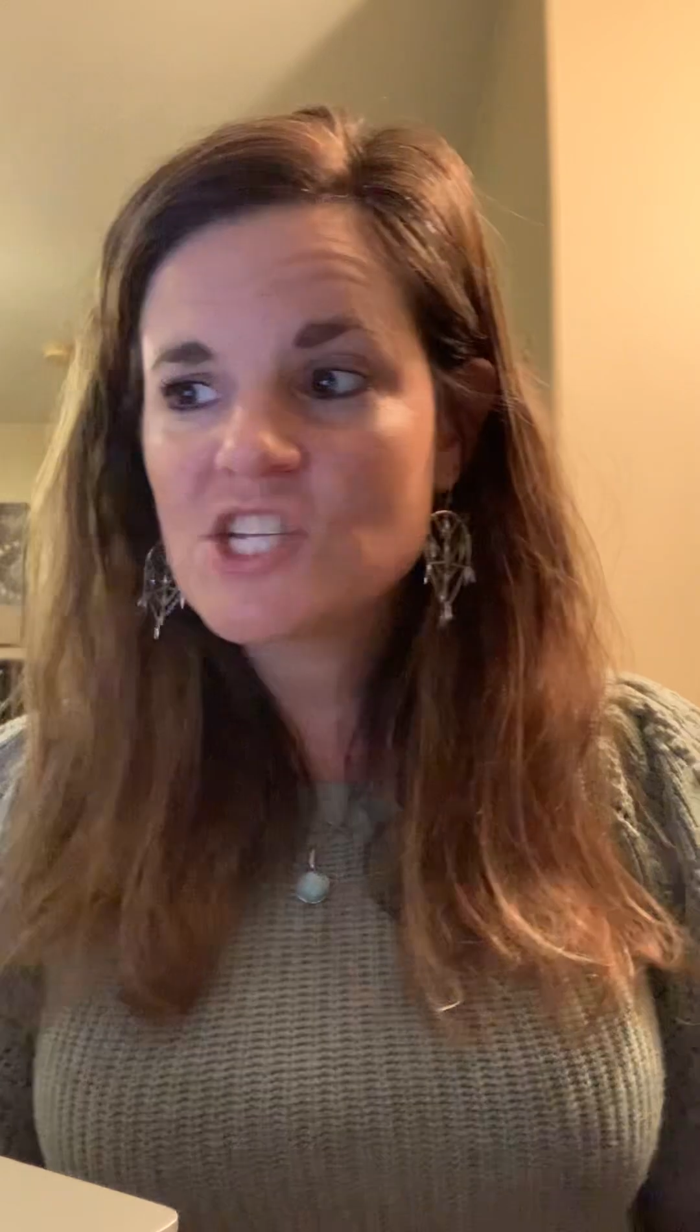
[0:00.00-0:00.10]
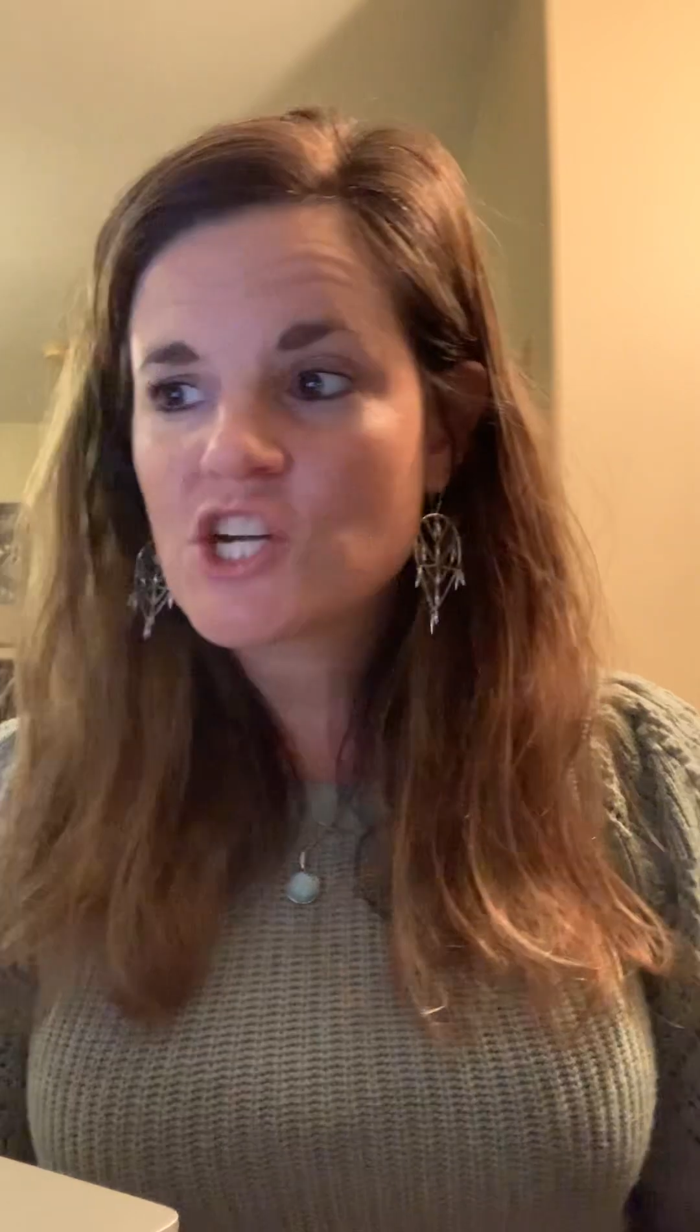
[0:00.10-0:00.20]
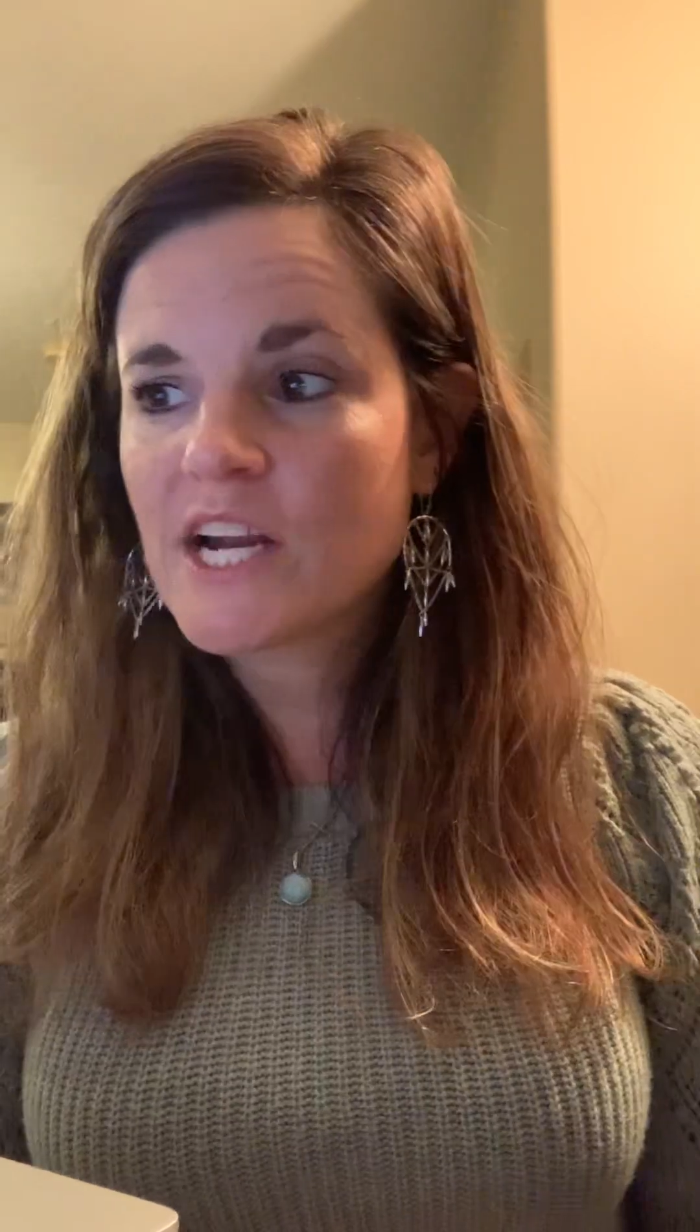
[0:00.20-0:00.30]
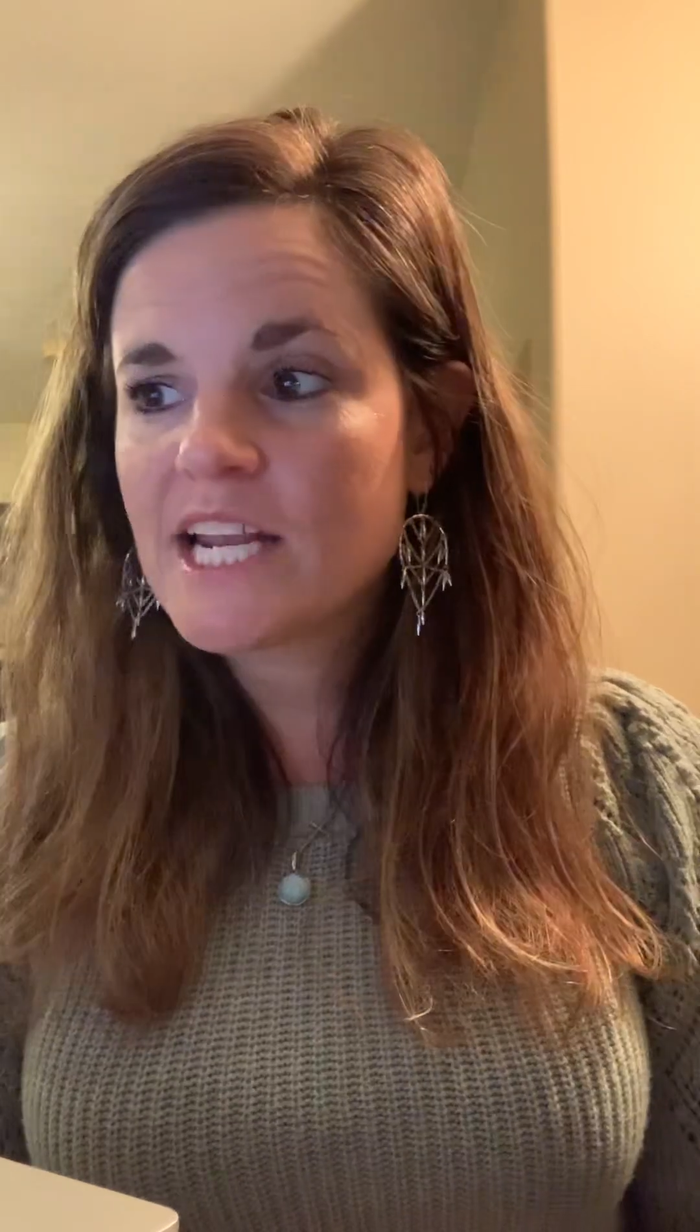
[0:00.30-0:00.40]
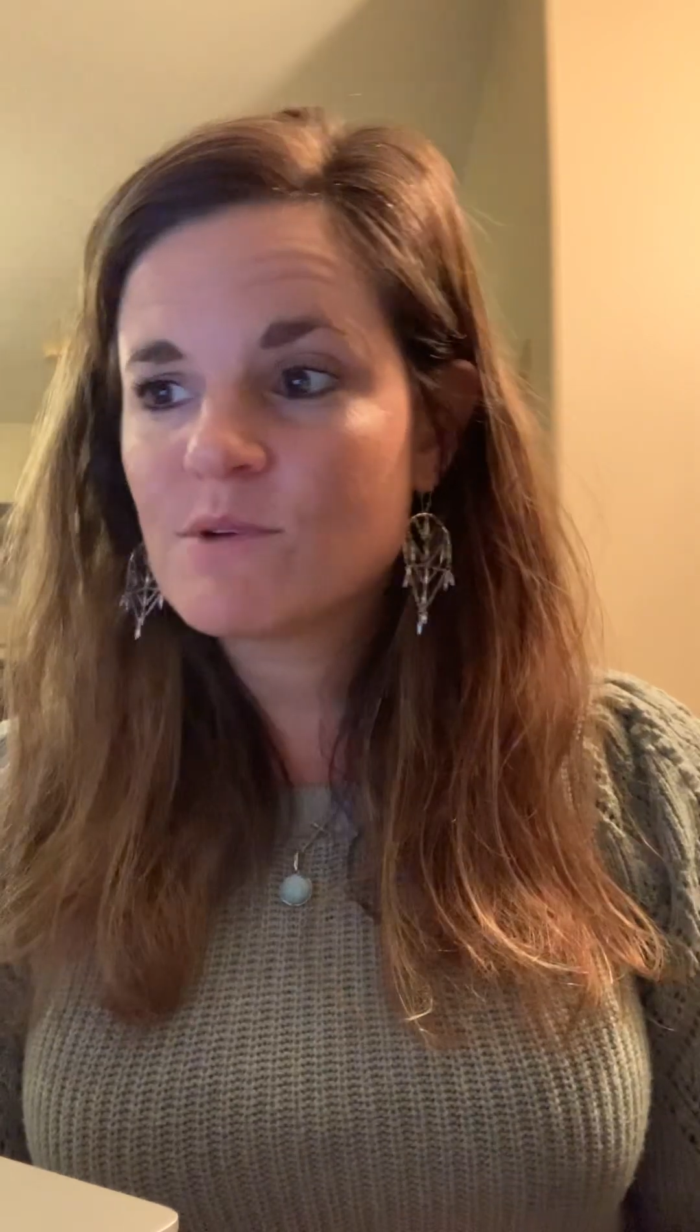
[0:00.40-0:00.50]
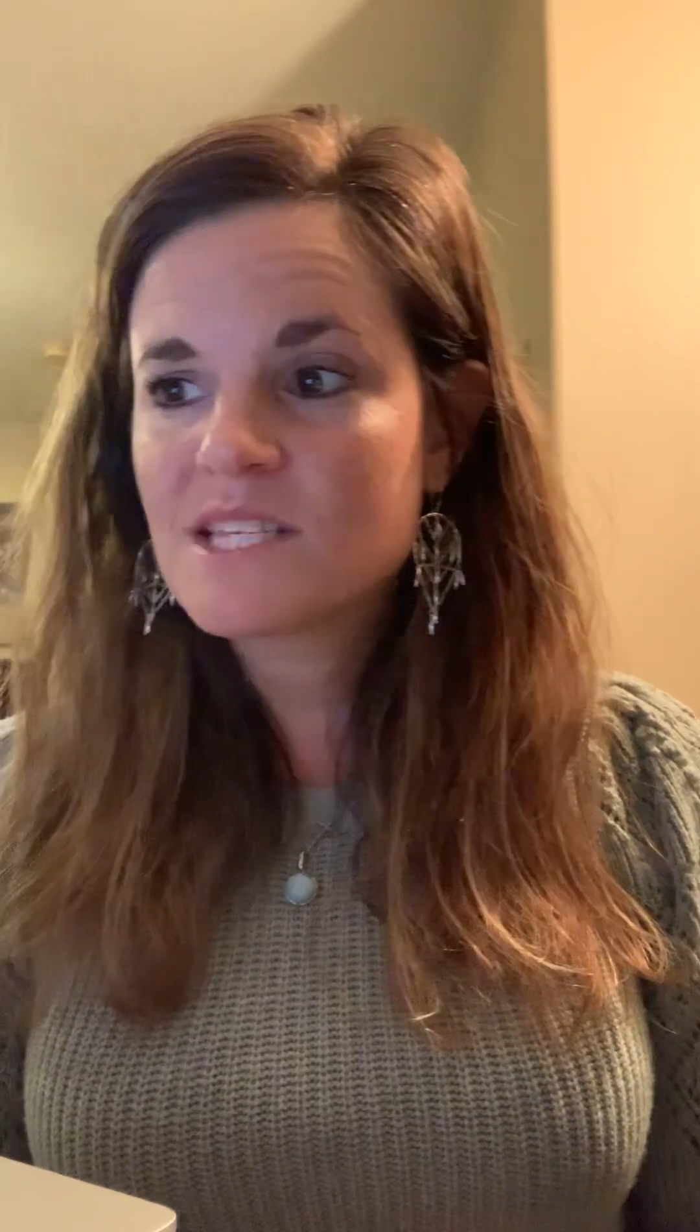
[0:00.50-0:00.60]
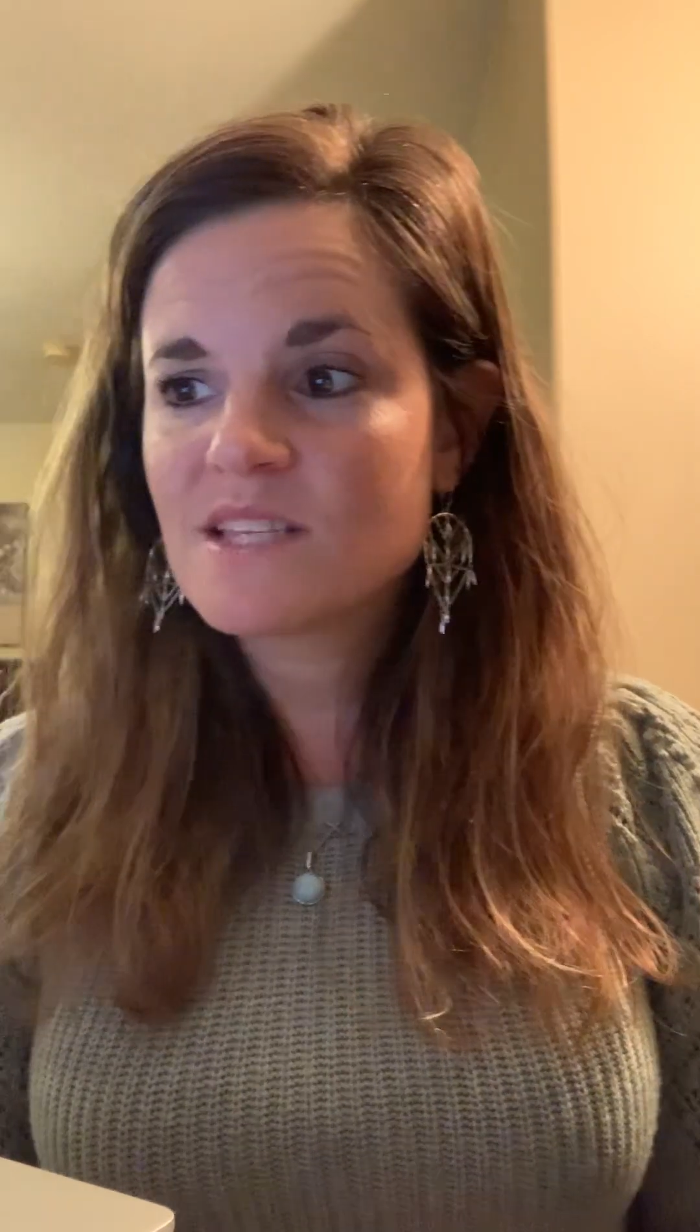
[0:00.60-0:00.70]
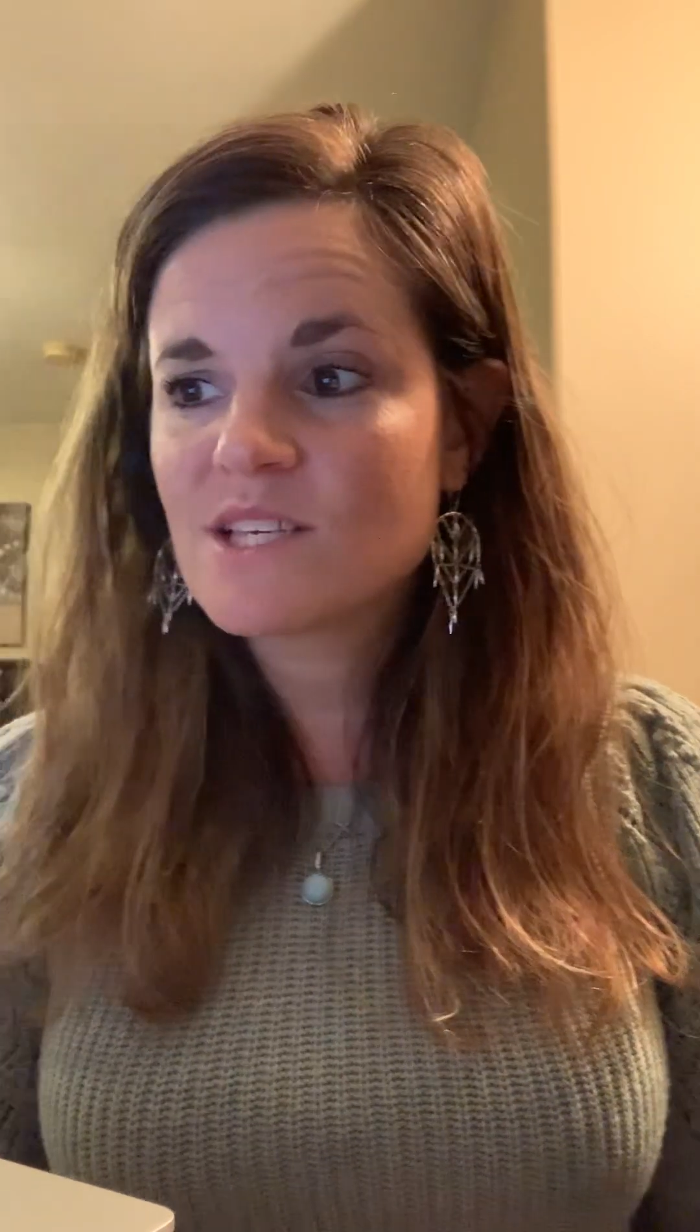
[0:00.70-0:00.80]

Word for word: training was in